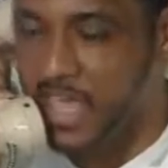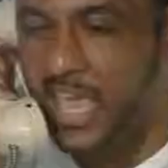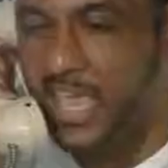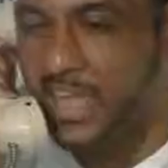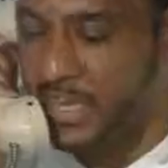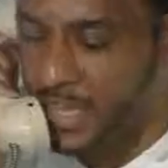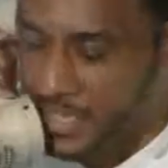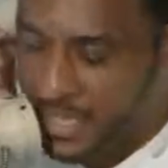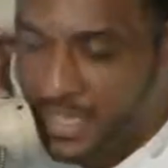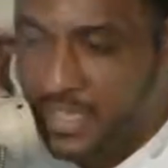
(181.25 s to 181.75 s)

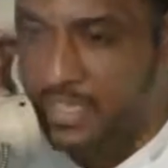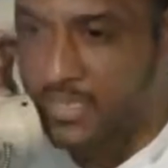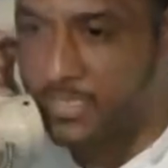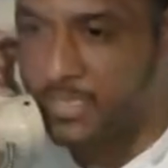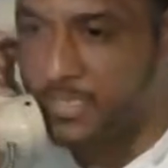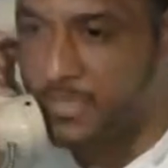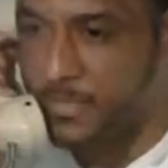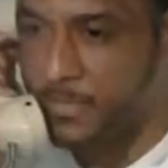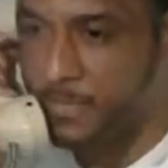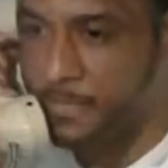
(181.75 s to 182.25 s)
And
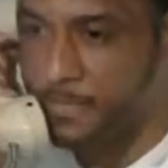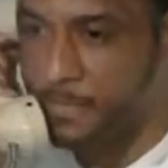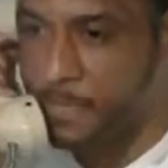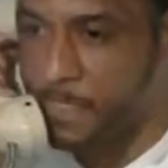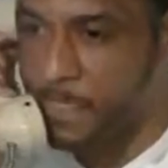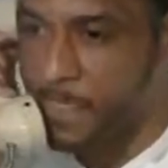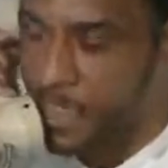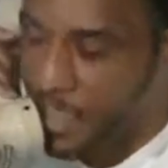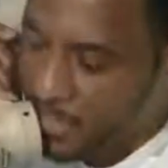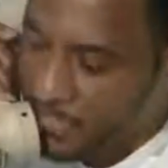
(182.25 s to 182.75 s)
yes,
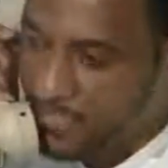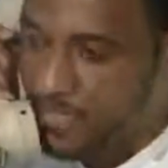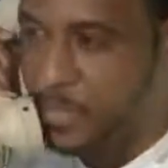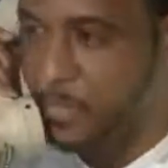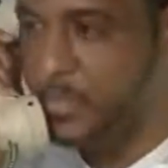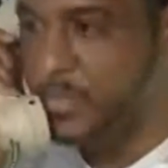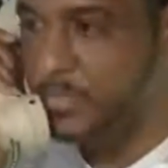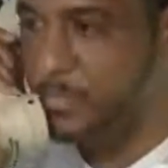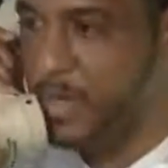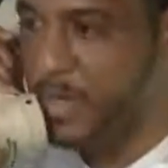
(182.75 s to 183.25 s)
if
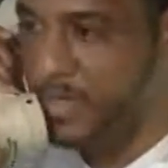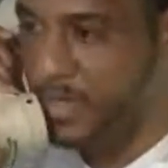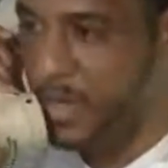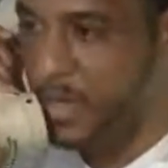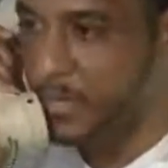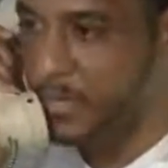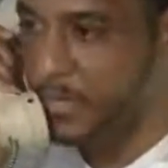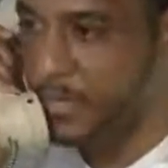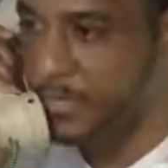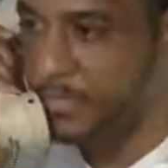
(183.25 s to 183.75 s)
it was my
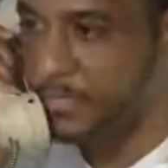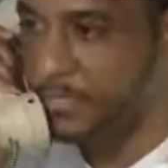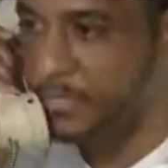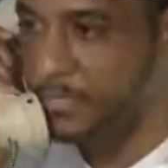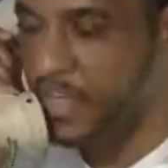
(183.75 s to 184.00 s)
daughter,